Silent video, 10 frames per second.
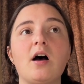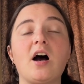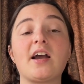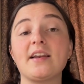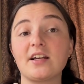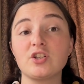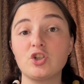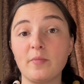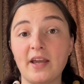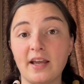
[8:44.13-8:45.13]
a connection
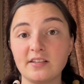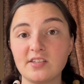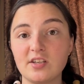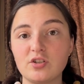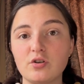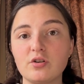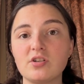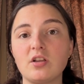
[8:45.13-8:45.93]
to my ancestors.